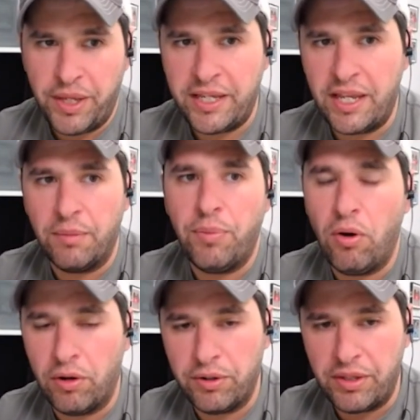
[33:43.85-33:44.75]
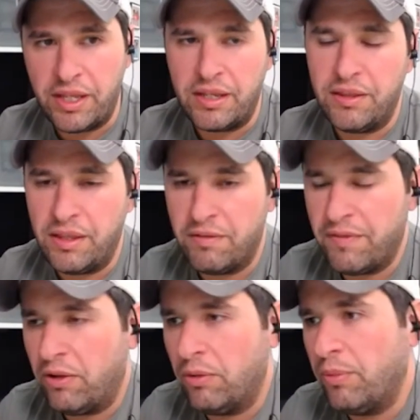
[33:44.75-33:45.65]
picking apart the the
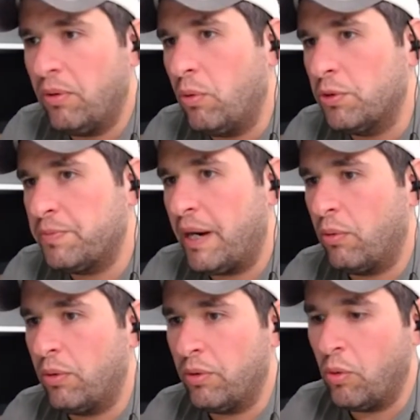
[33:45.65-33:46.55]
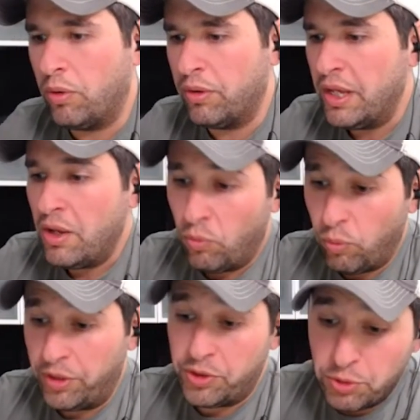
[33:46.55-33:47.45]
available horsepower or
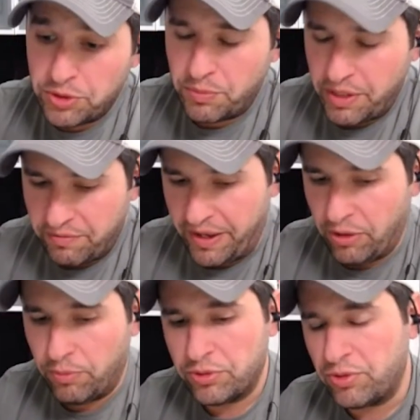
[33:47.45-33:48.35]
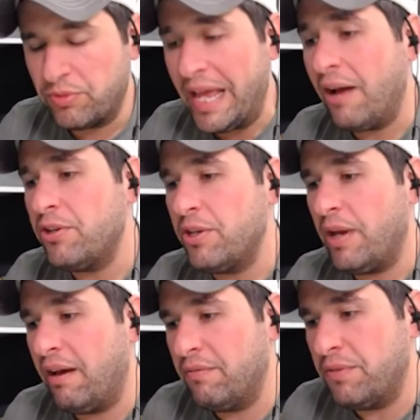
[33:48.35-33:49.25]
what used to be available so now you
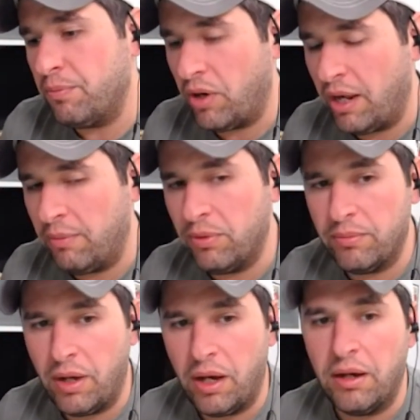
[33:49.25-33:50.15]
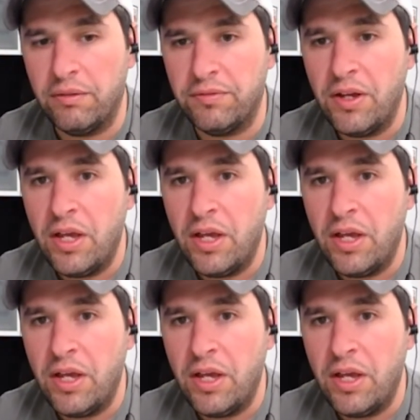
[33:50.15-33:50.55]
have the problem of